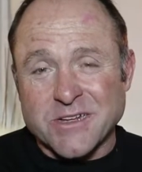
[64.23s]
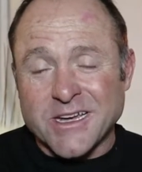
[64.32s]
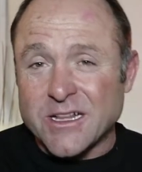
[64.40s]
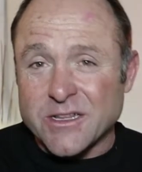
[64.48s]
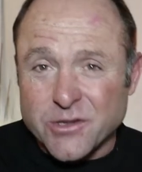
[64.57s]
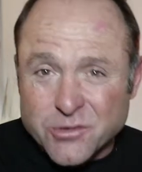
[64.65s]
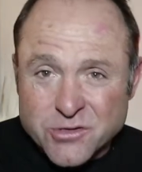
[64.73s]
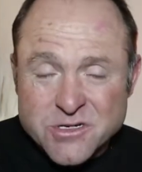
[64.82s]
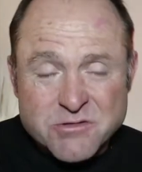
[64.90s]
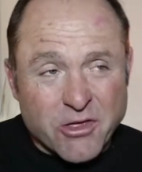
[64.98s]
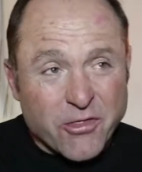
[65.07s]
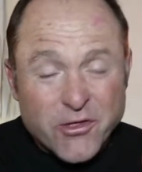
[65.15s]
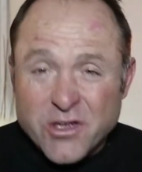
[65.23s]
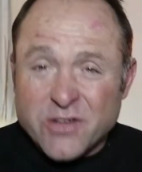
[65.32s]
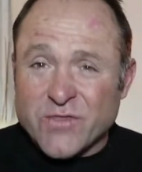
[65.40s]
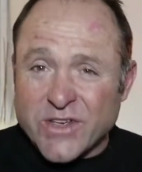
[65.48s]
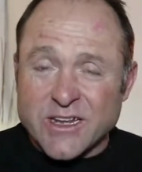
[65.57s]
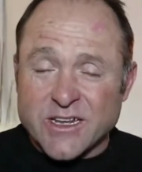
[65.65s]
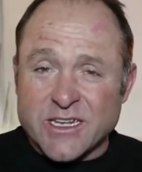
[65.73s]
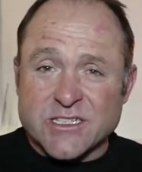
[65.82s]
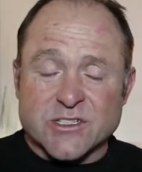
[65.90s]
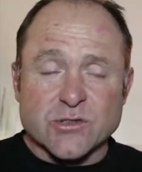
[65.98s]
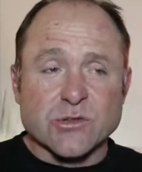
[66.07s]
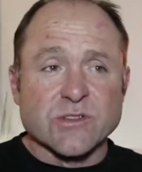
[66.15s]
Carl Jung. The third Viennese
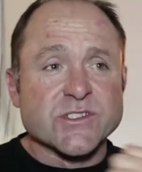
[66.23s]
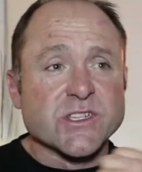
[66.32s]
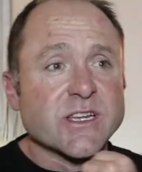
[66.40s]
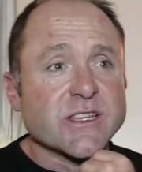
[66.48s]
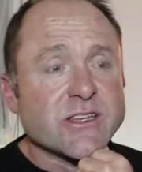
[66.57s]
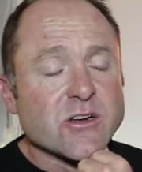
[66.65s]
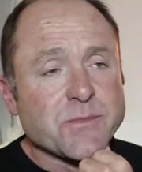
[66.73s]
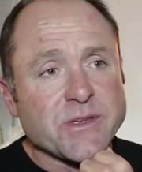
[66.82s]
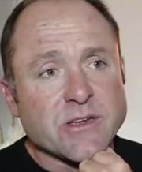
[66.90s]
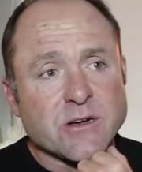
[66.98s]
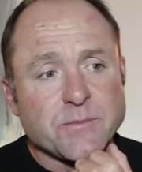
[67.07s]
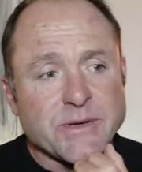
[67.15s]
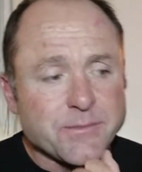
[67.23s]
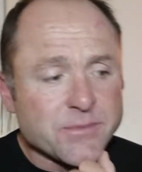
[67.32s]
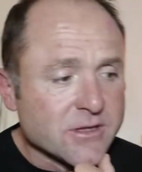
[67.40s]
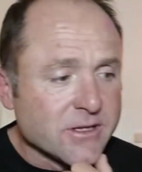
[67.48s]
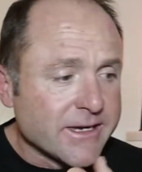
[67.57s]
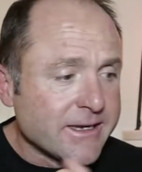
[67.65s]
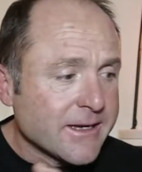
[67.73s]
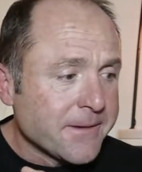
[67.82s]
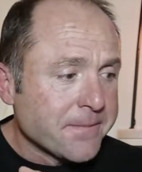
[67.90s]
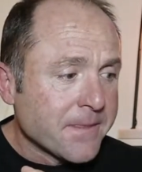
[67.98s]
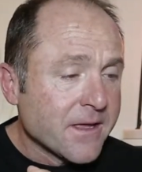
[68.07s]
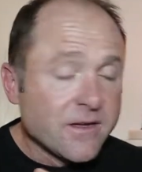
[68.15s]
school of psychotherapy, you've got people like
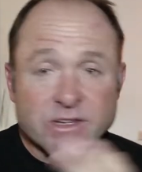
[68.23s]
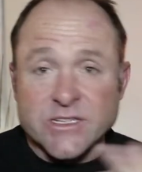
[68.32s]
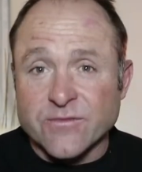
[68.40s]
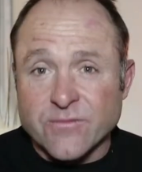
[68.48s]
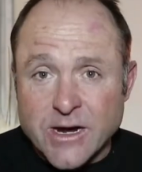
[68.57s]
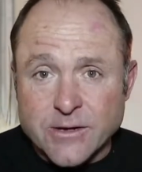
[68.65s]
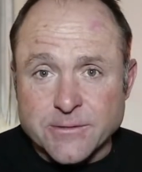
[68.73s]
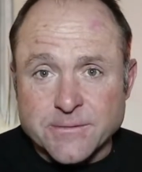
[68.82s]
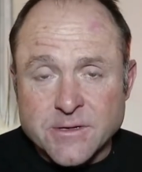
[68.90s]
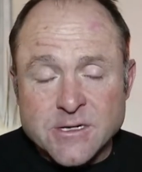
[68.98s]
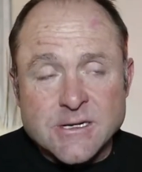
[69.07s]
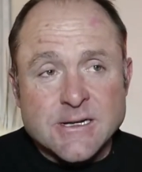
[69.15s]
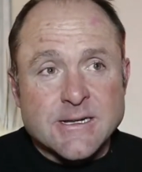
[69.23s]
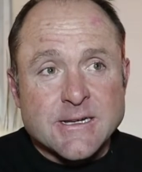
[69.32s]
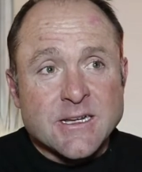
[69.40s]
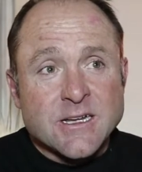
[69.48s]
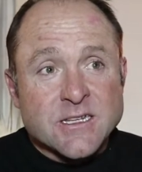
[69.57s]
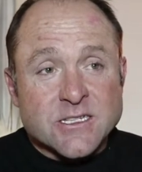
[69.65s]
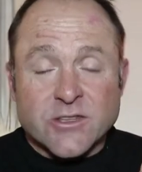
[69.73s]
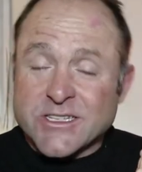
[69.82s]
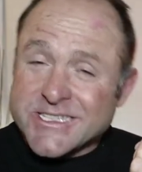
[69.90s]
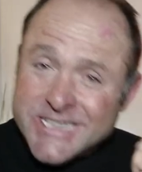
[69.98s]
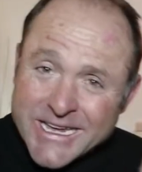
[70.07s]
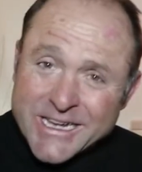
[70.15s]
Viktor Frankl. So the
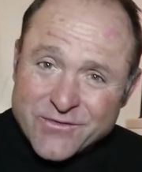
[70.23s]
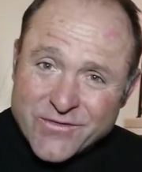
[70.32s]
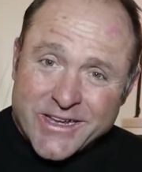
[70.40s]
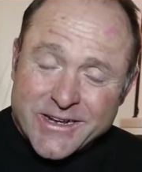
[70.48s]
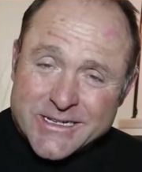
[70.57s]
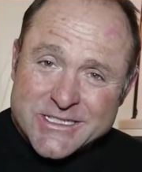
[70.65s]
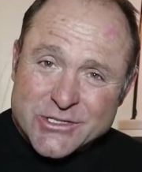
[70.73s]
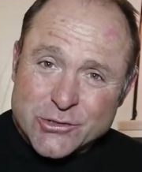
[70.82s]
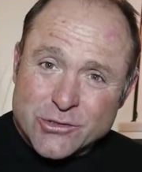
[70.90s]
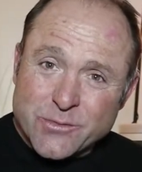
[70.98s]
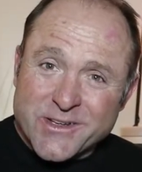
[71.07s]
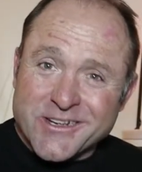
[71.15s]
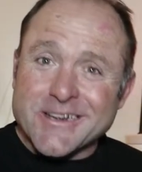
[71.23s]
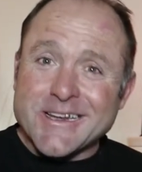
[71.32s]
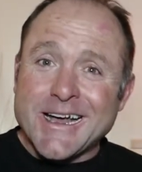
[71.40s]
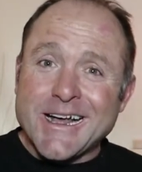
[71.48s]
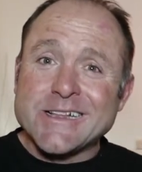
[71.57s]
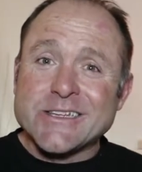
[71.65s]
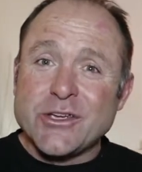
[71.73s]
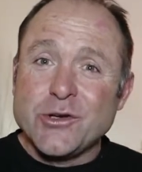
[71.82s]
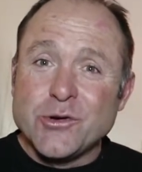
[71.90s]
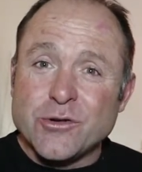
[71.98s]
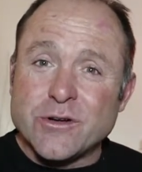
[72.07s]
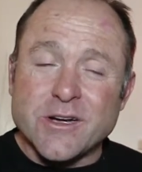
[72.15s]
second Viennese school, we got Carl
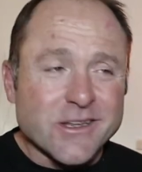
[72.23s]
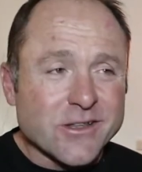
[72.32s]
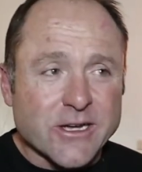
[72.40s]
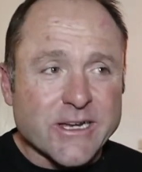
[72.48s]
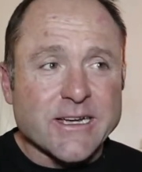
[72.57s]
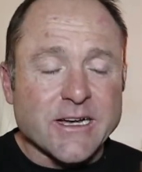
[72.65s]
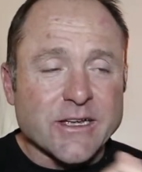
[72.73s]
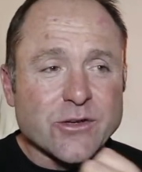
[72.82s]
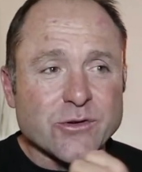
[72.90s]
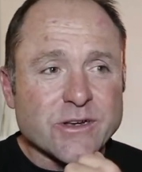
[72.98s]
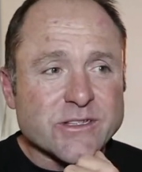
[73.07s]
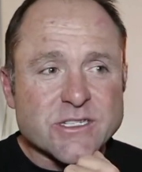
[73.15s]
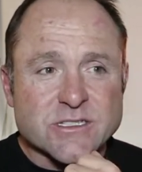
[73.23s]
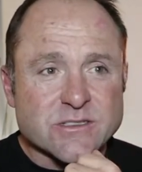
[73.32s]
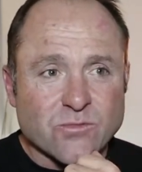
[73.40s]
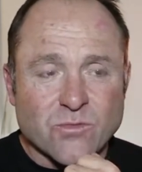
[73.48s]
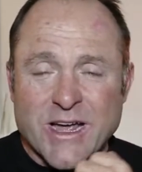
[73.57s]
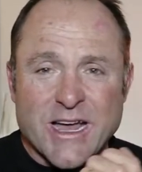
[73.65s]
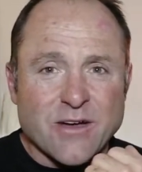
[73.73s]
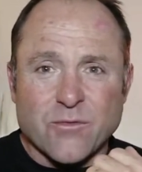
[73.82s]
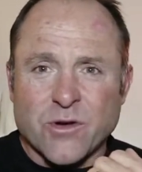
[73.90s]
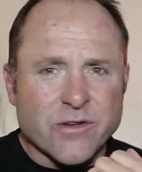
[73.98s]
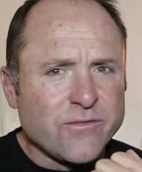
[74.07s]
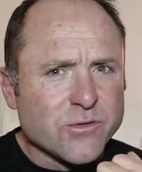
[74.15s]
Jung. I like Carl Jung. Just, wow,
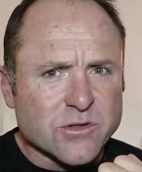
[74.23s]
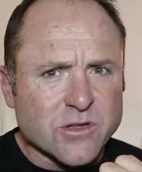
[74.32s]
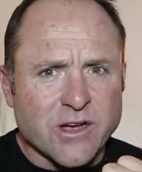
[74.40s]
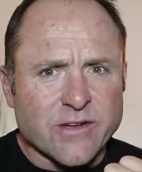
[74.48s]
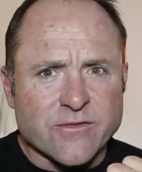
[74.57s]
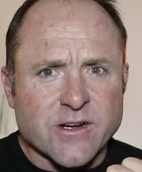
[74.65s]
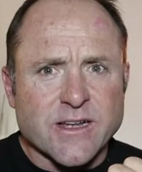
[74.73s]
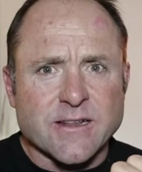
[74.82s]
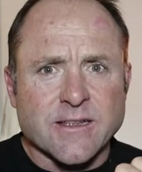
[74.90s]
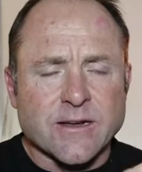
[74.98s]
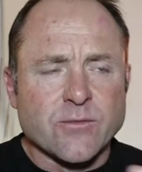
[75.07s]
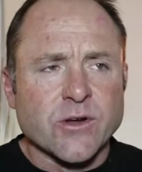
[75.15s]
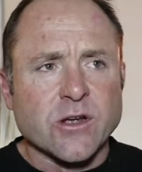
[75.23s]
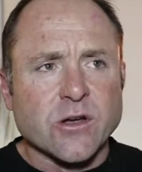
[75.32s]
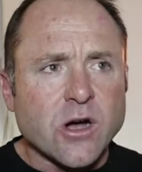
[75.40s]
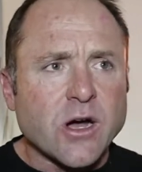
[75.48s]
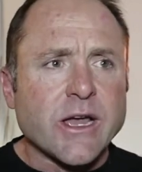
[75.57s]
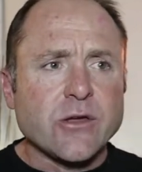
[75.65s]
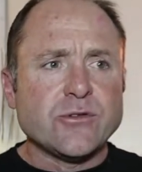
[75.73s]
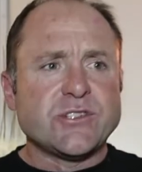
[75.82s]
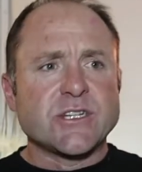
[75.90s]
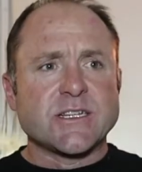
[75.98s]
what a full life, right? Like, what a guy who